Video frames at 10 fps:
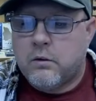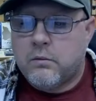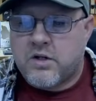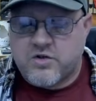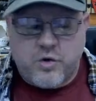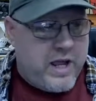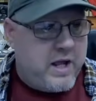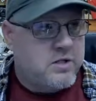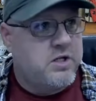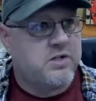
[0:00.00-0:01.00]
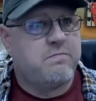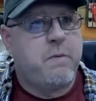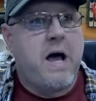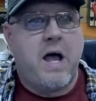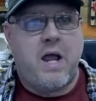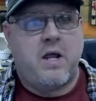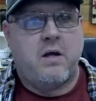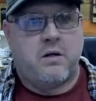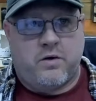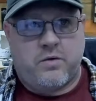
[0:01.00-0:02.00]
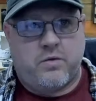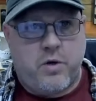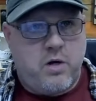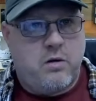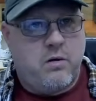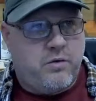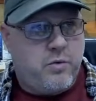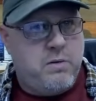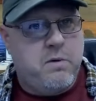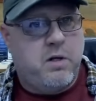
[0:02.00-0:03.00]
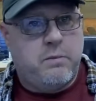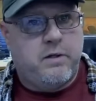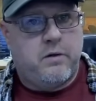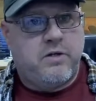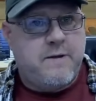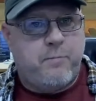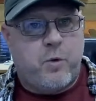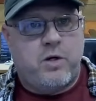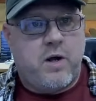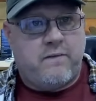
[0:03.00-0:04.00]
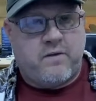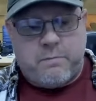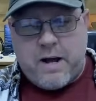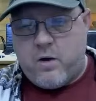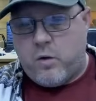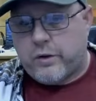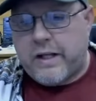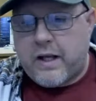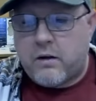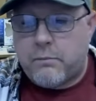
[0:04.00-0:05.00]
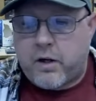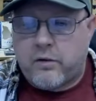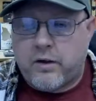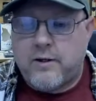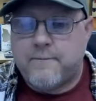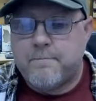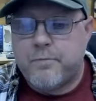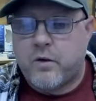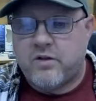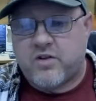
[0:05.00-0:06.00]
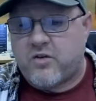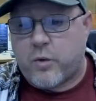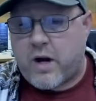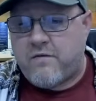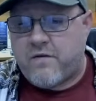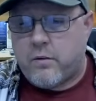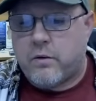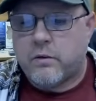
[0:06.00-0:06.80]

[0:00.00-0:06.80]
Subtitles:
because you can't just buy a 3 millimeter deep one. You have to buy a whole kit, apparently. At least that's what I found.